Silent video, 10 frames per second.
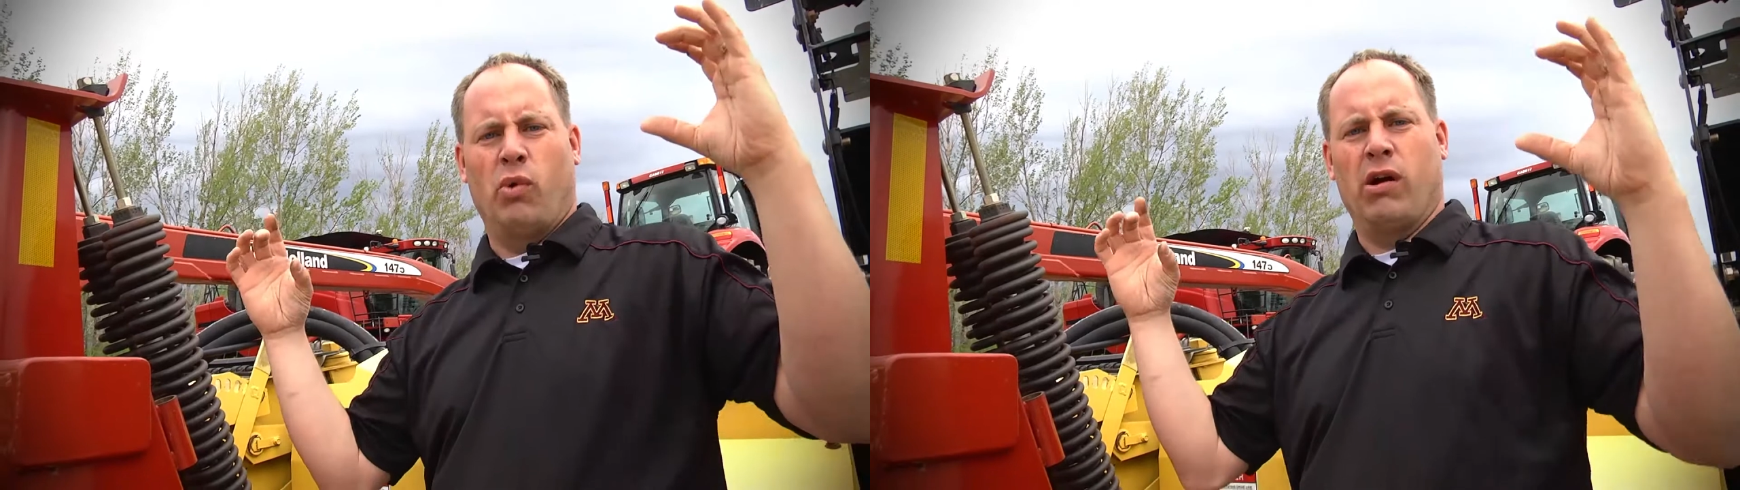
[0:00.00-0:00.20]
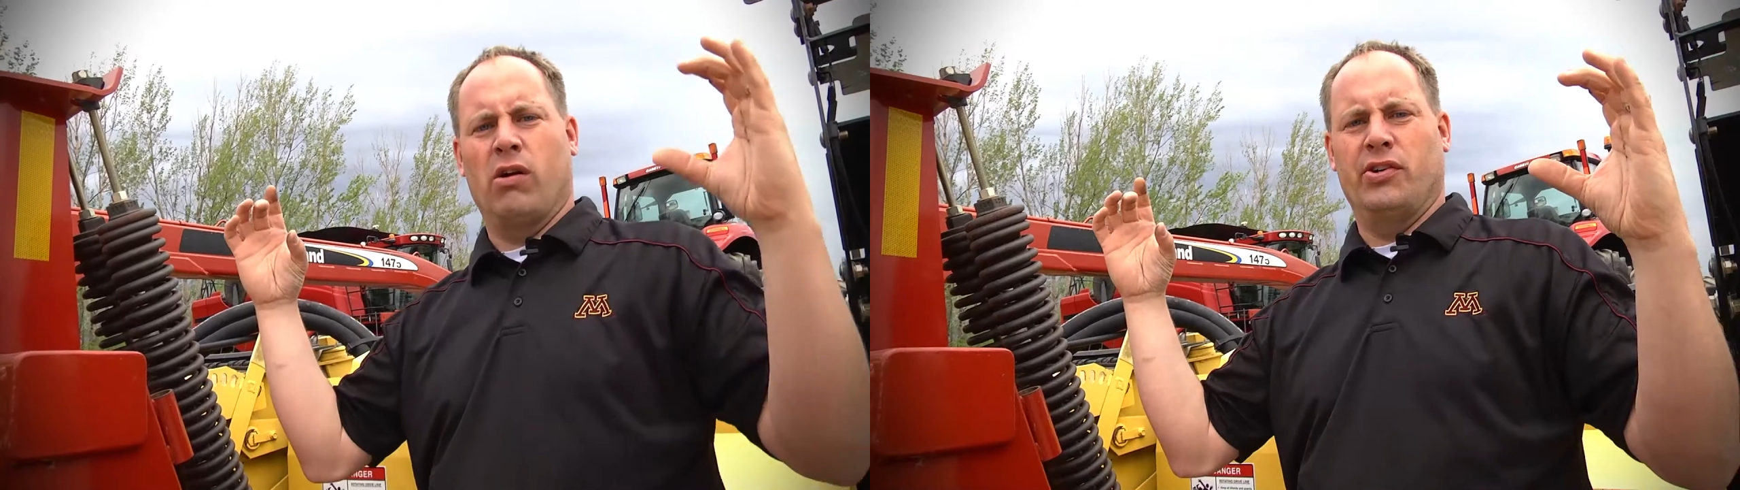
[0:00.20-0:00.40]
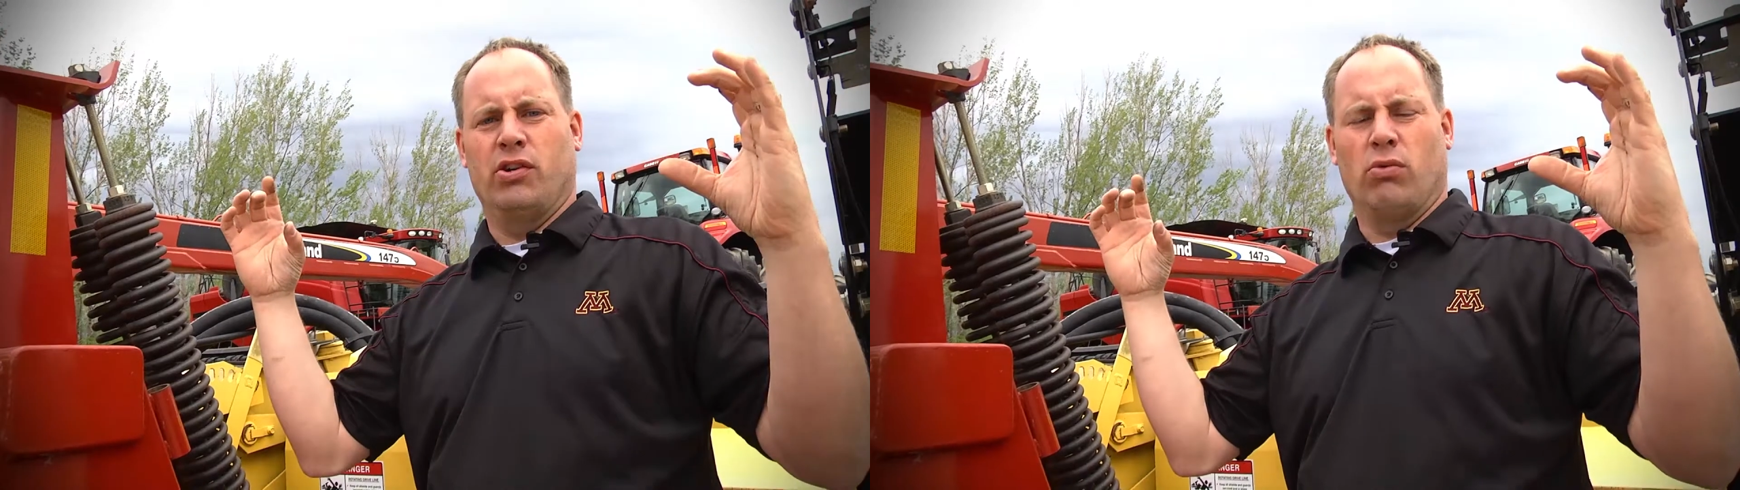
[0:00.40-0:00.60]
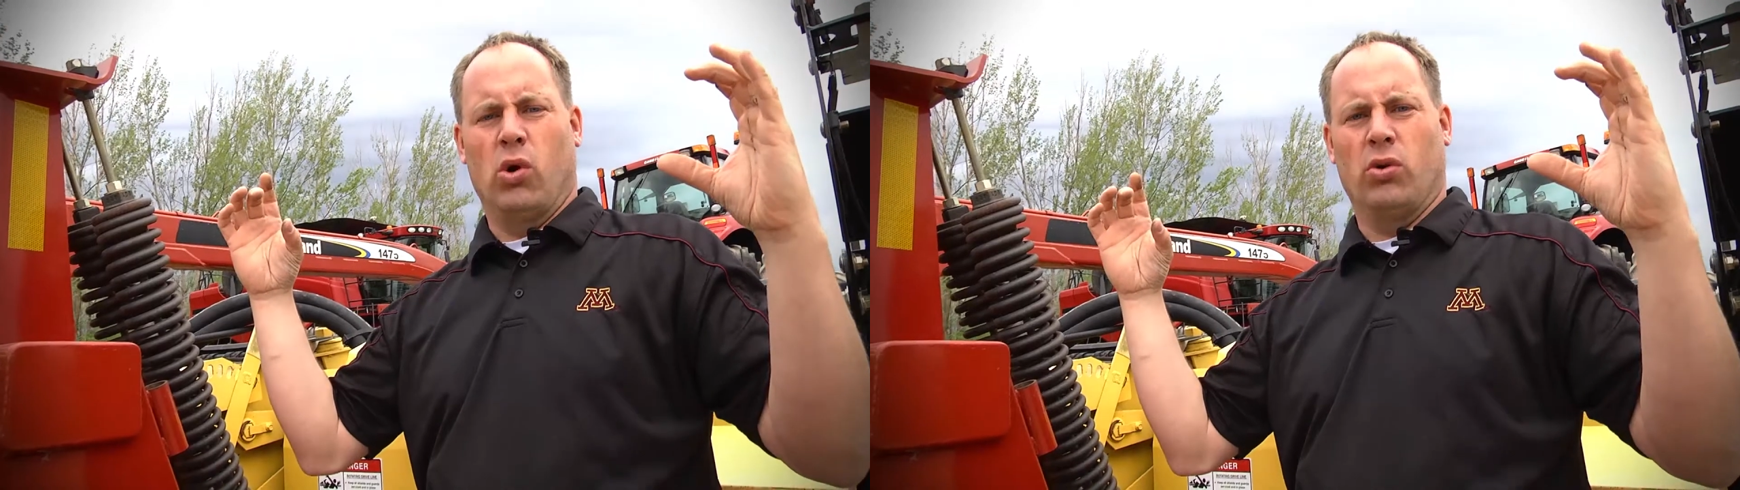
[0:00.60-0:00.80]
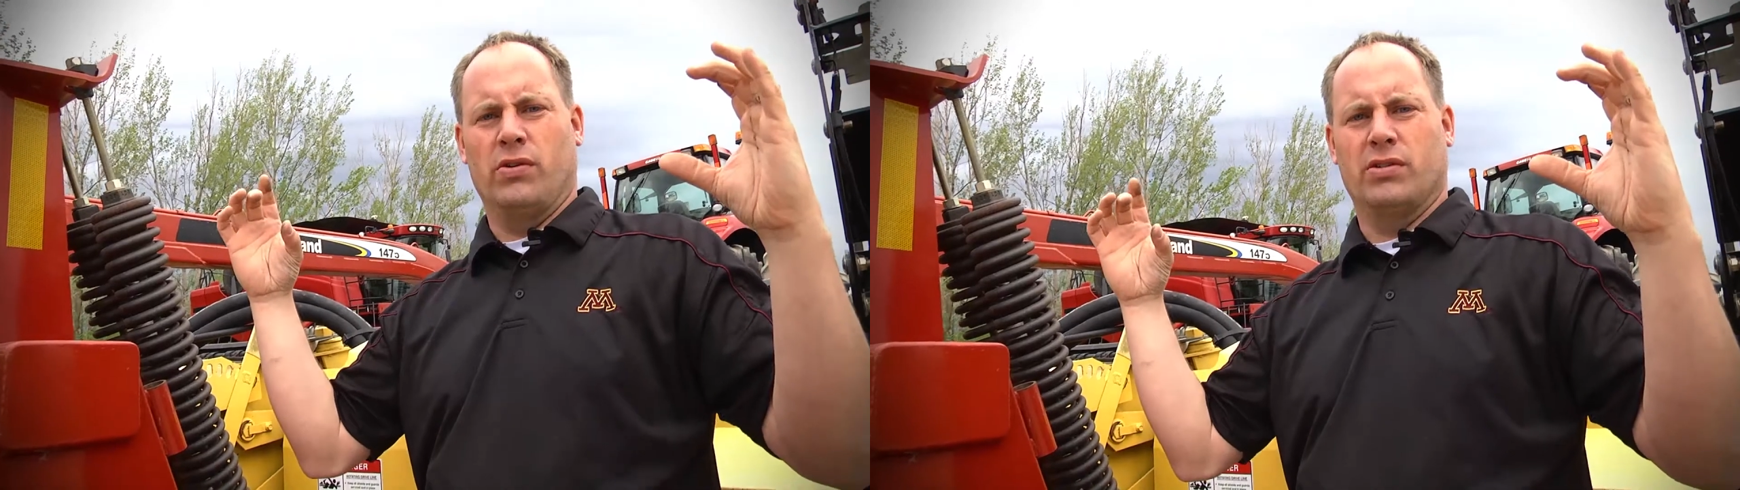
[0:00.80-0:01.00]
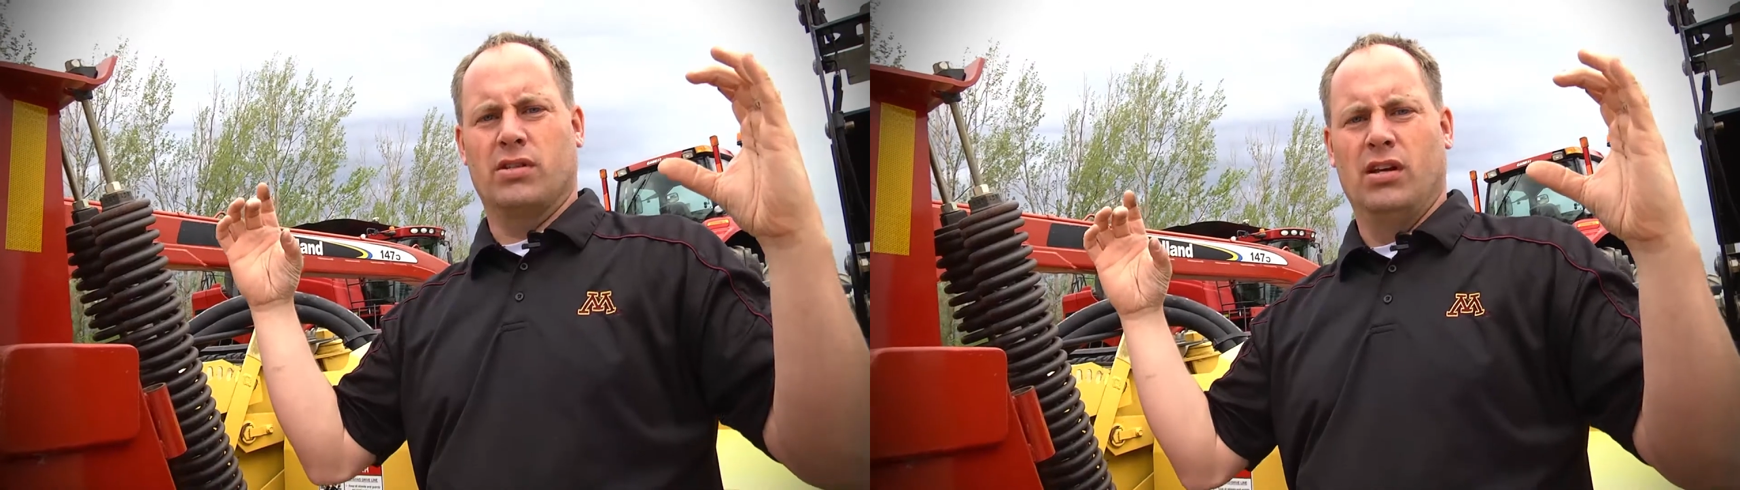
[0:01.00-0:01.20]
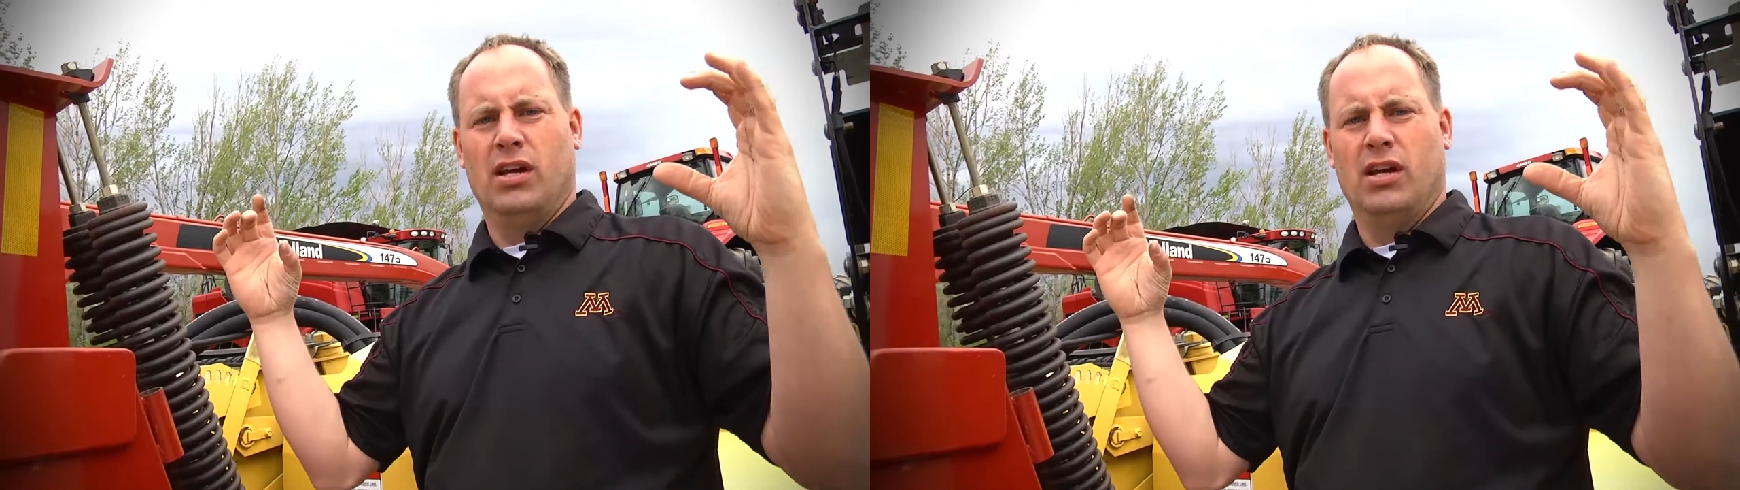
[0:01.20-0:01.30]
wear on your rollers,